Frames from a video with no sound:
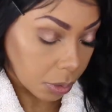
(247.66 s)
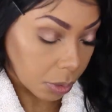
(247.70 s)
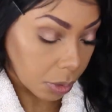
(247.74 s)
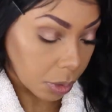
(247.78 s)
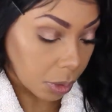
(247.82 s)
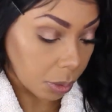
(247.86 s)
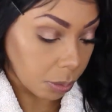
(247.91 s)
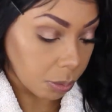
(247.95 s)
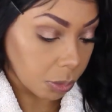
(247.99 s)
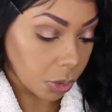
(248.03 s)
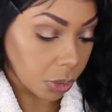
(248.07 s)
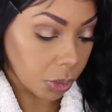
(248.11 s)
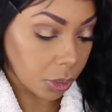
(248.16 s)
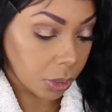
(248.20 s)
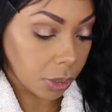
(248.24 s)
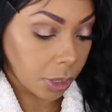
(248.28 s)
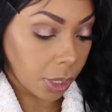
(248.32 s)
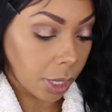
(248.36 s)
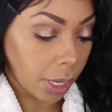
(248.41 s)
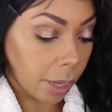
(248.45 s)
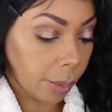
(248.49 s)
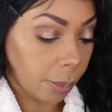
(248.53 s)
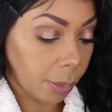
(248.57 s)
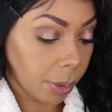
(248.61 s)
And I'm just
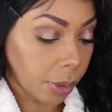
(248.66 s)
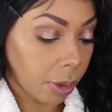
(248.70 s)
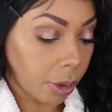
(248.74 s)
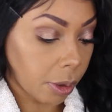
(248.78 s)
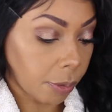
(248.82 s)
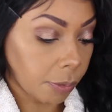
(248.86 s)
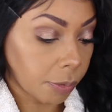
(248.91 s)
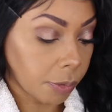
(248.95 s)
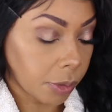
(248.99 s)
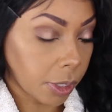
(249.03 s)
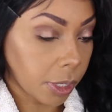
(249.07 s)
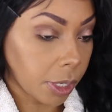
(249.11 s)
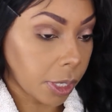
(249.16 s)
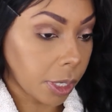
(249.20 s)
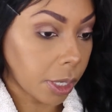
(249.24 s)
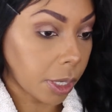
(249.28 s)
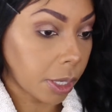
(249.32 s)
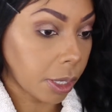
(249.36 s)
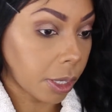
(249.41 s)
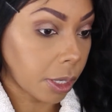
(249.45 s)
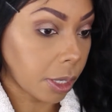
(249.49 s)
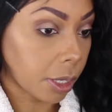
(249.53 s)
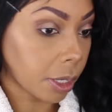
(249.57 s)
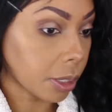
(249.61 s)
tapping off the
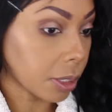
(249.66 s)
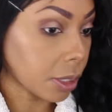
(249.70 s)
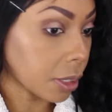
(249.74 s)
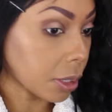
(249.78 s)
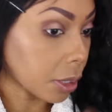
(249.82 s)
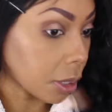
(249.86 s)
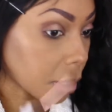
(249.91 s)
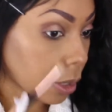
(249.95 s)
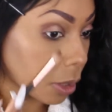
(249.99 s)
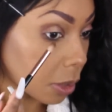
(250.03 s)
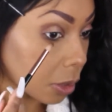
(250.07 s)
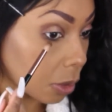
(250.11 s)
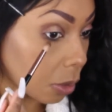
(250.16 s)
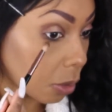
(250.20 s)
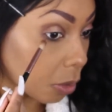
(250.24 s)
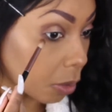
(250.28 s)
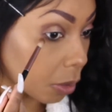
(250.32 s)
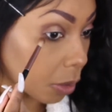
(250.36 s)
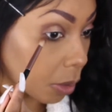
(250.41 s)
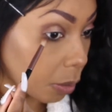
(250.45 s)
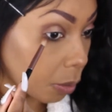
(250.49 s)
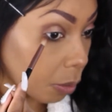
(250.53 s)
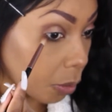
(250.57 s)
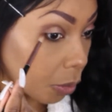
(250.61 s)
excess
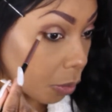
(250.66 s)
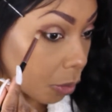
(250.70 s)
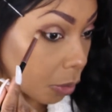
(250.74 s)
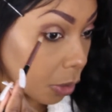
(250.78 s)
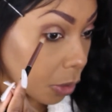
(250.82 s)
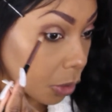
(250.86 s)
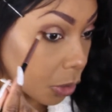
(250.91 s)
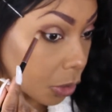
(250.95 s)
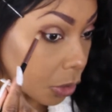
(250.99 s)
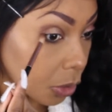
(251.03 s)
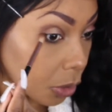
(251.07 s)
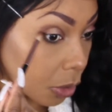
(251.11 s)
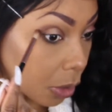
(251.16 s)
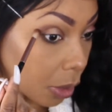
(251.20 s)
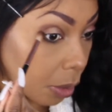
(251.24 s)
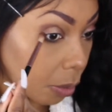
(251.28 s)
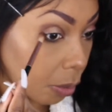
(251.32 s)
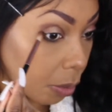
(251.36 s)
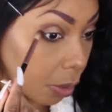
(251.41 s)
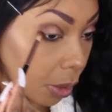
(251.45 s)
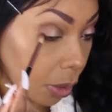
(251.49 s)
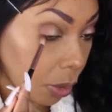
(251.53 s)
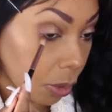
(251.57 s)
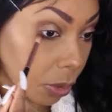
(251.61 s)
on the brush, so that
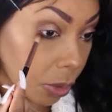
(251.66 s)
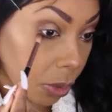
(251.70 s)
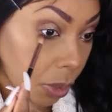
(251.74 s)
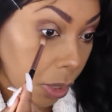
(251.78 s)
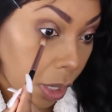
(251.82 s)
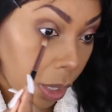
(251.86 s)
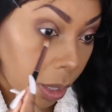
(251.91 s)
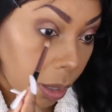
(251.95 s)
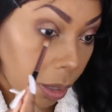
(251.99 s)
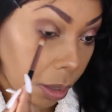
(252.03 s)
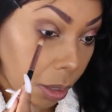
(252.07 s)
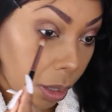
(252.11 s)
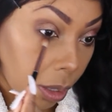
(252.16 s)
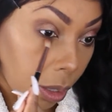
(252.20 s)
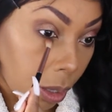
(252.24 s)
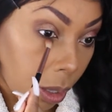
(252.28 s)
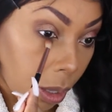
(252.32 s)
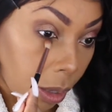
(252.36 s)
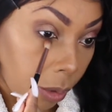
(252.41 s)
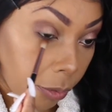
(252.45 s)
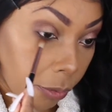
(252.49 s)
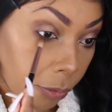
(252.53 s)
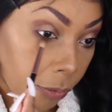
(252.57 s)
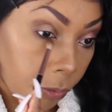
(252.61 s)
way there's not a
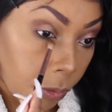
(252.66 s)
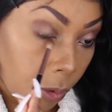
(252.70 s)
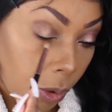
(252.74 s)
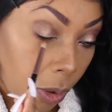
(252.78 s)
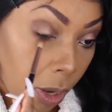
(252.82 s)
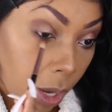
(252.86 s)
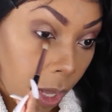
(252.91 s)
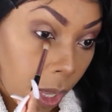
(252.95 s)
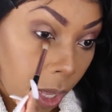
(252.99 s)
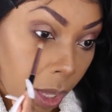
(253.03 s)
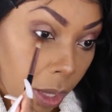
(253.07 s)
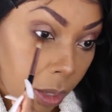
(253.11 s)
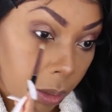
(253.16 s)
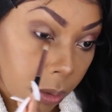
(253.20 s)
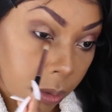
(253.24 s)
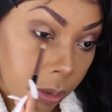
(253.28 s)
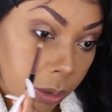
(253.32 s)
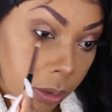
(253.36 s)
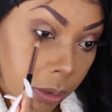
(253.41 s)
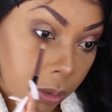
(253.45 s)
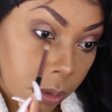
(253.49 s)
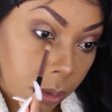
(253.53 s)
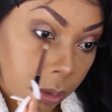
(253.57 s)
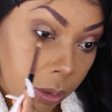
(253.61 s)
lot of fallout
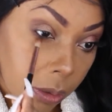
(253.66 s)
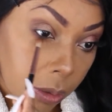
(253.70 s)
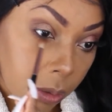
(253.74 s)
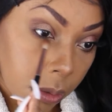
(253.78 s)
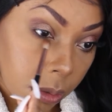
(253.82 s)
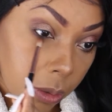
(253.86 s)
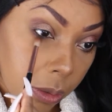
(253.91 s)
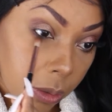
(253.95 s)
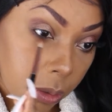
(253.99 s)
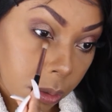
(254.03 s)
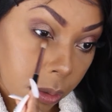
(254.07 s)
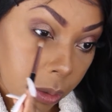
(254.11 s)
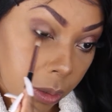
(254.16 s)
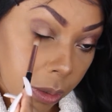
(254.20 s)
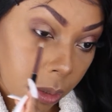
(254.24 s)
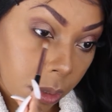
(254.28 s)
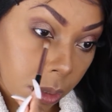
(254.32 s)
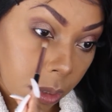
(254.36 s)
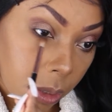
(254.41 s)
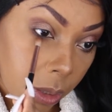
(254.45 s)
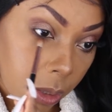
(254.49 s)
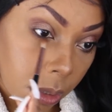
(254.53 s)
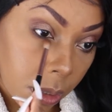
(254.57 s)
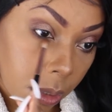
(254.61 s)
to
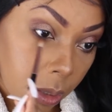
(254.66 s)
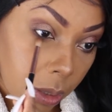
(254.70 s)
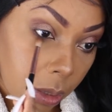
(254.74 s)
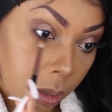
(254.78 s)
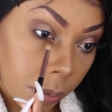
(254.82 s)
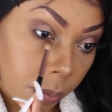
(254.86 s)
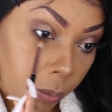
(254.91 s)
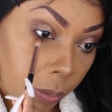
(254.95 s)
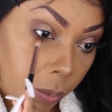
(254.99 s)
clean up.